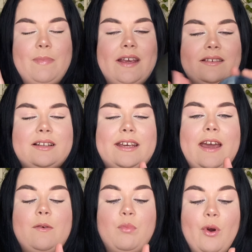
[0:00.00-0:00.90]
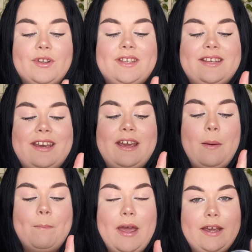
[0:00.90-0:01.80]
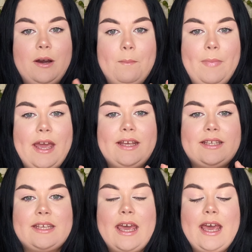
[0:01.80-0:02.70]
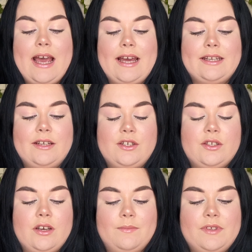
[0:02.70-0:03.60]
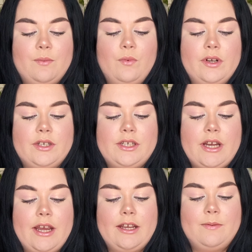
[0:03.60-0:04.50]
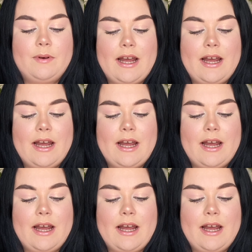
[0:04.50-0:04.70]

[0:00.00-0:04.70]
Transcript: basically a bronzing makeup base and it just comes in one shade, but